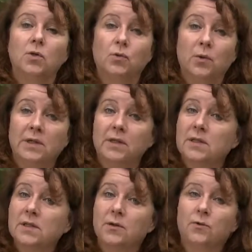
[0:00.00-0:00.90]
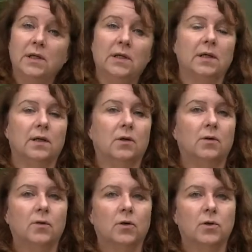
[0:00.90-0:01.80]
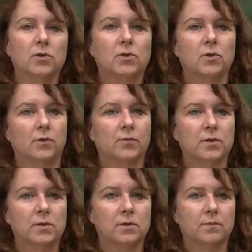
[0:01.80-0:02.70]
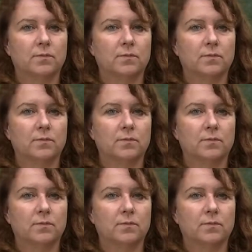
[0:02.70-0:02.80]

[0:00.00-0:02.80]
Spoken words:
to witness the greening of the Earth's surface.